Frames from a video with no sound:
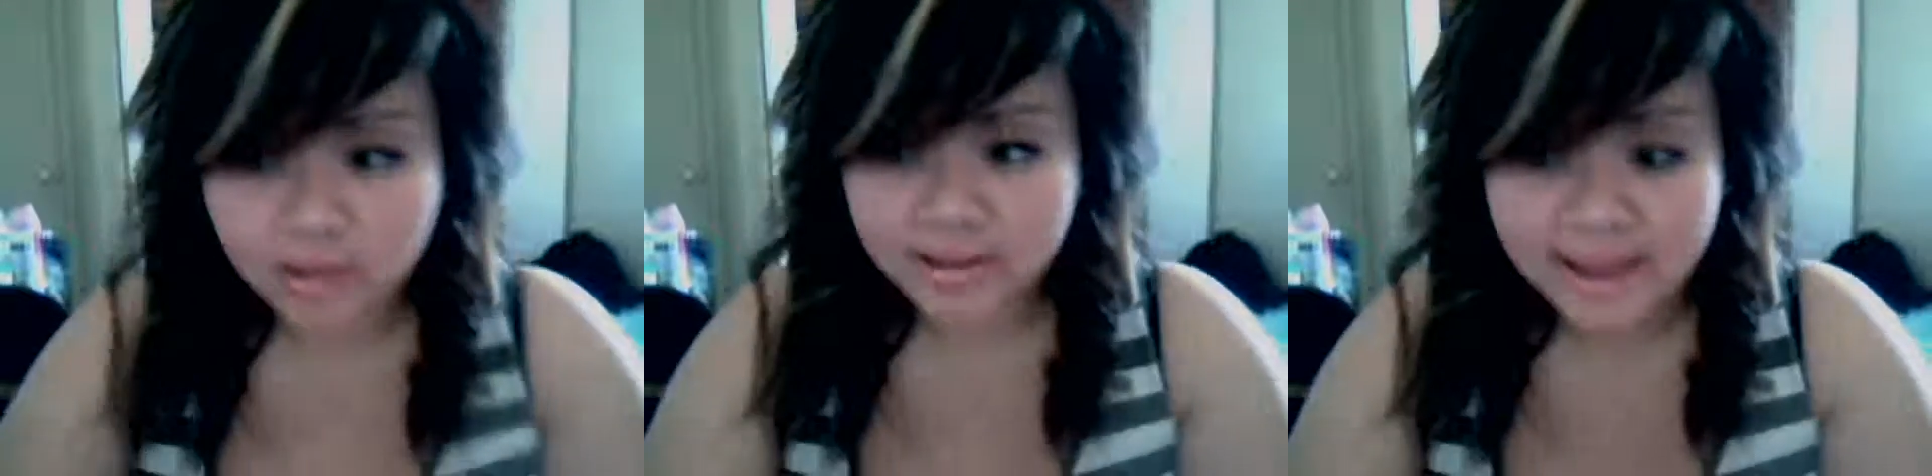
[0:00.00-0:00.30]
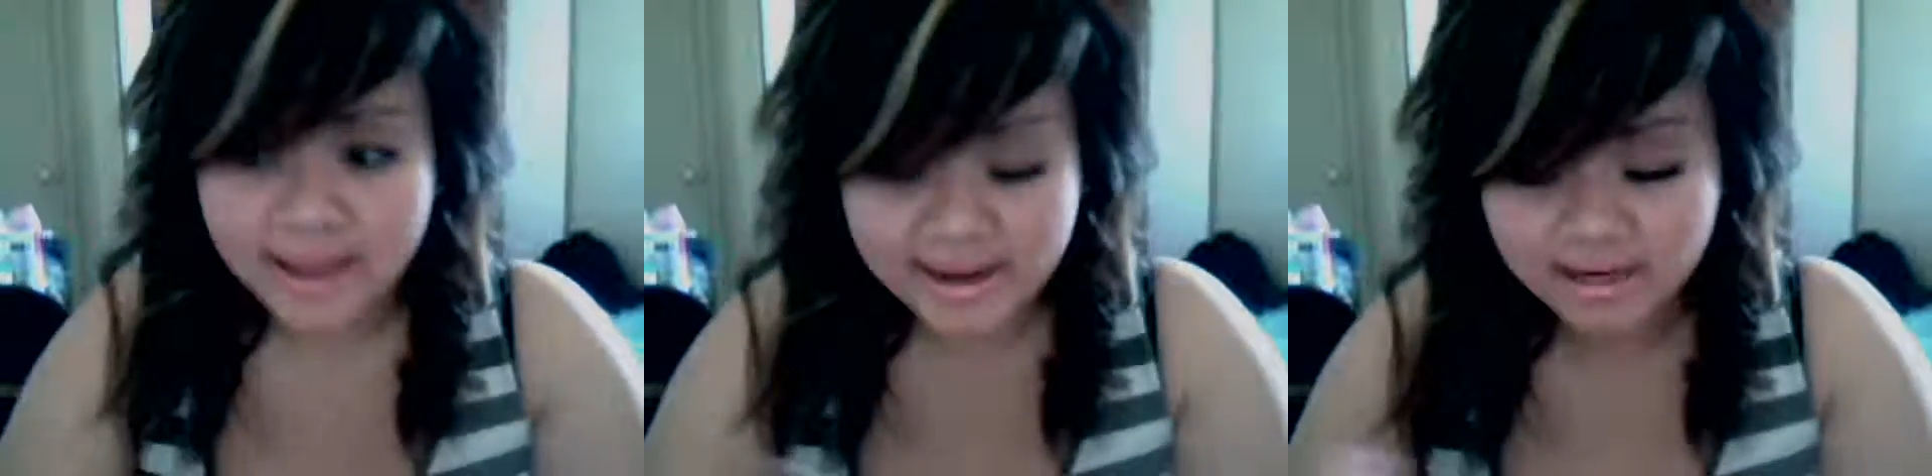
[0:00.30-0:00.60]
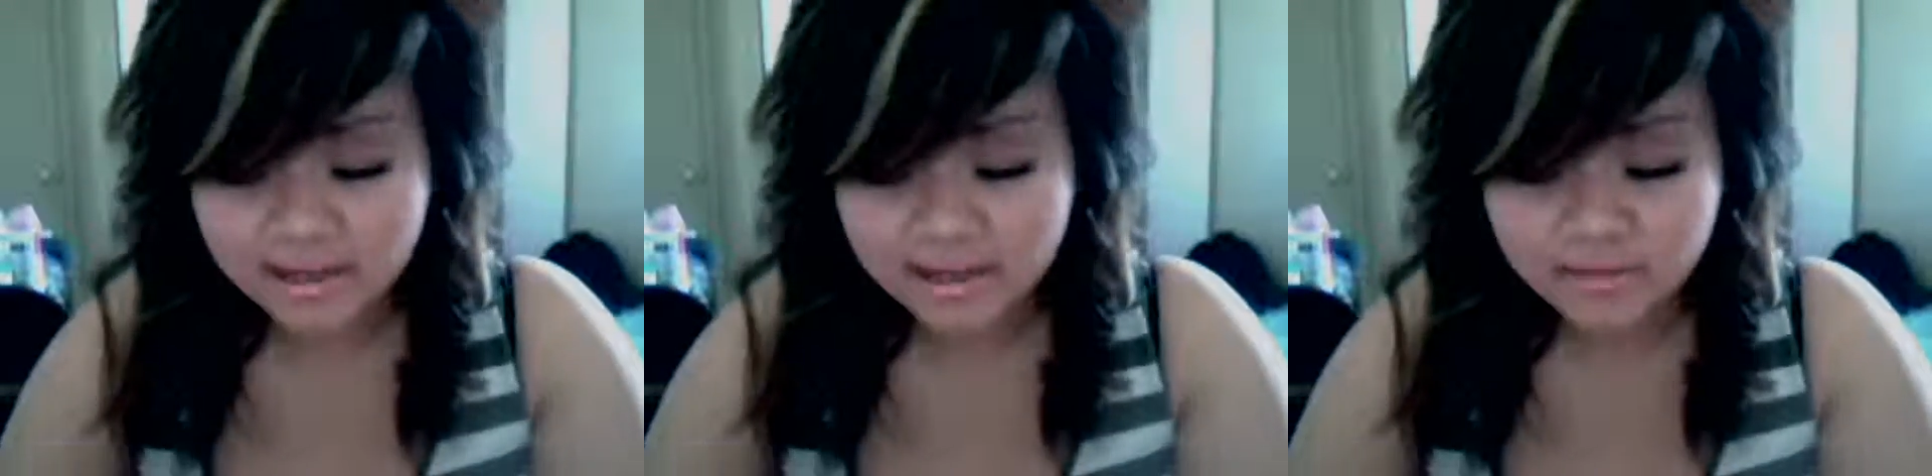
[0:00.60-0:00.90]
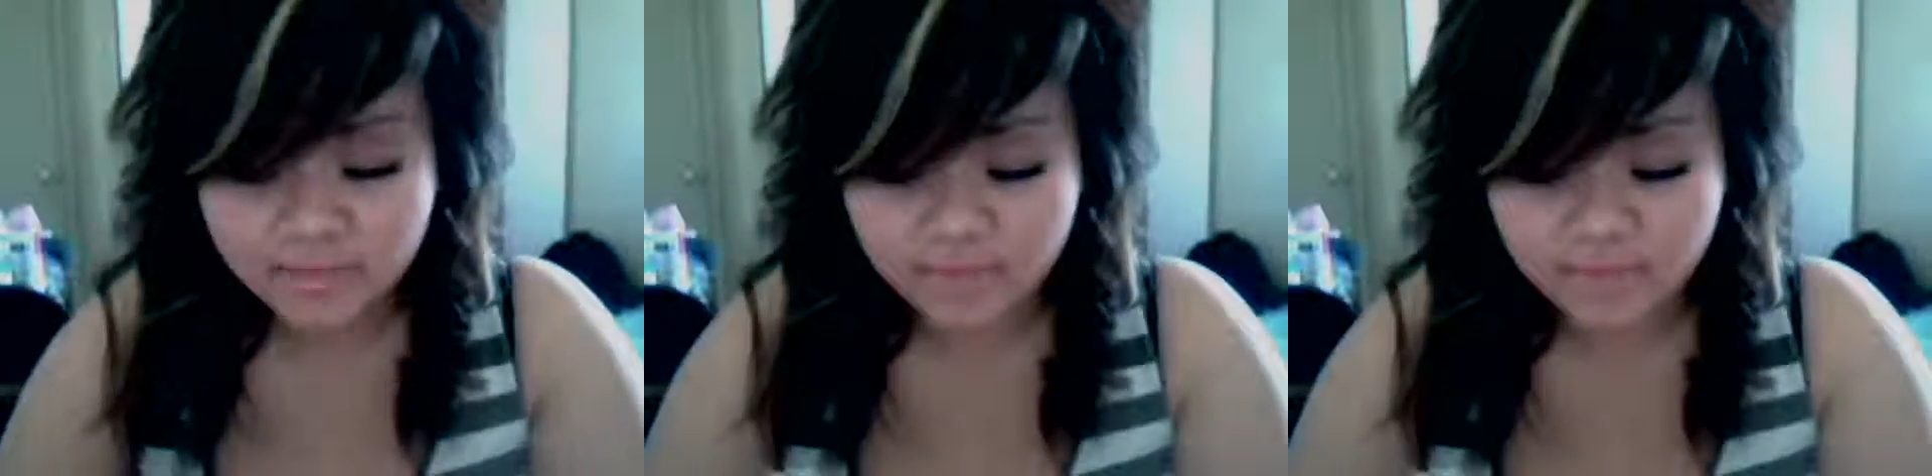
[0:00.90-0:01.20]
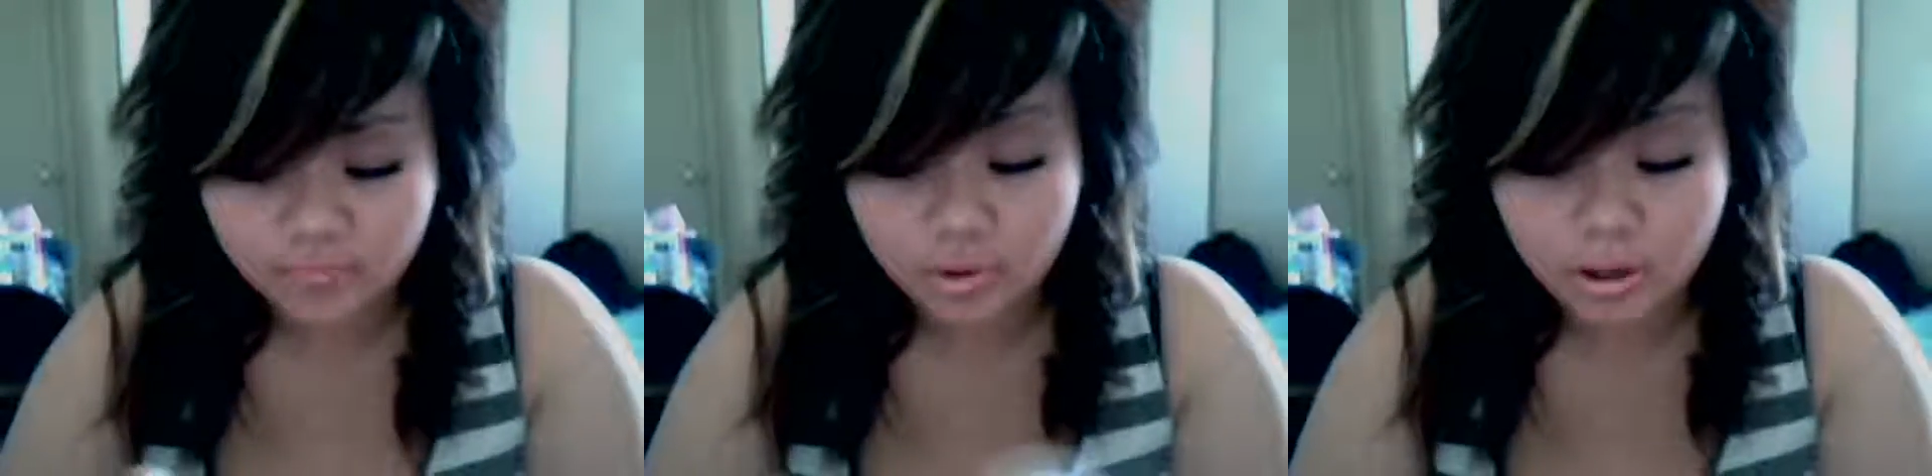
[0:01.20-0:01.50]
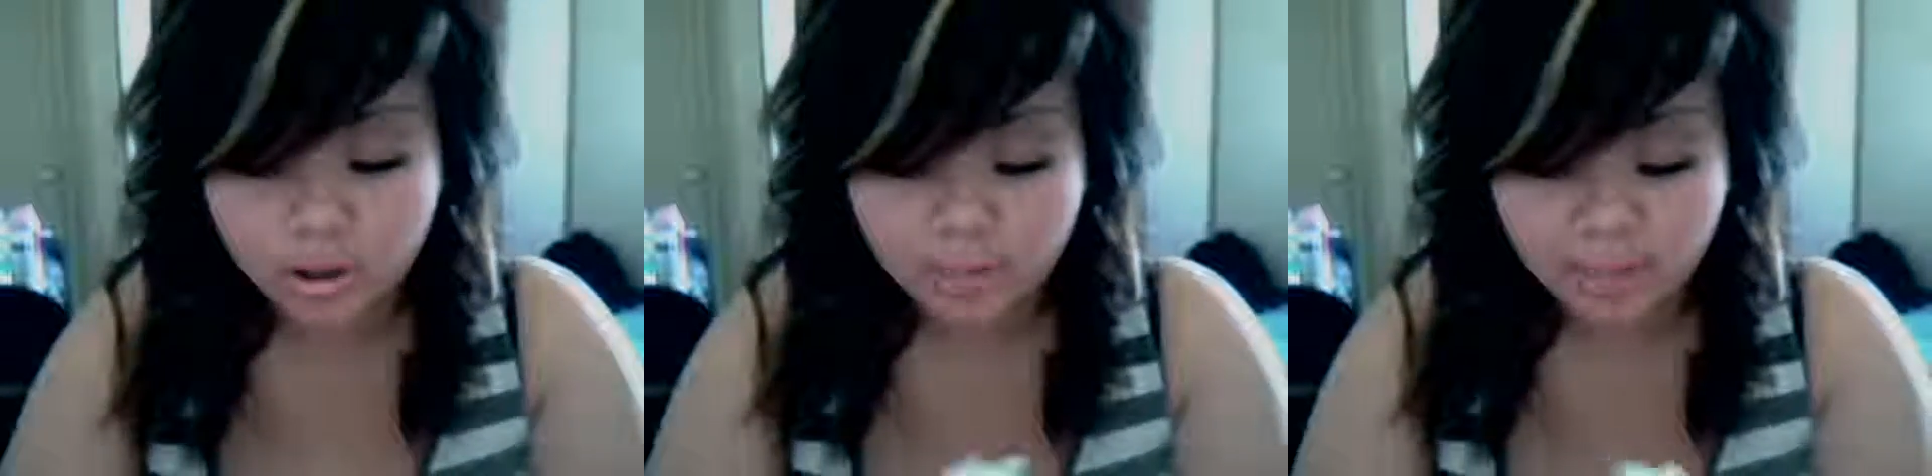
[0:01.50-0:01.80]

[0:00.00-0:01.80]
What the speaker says: a Candyland event for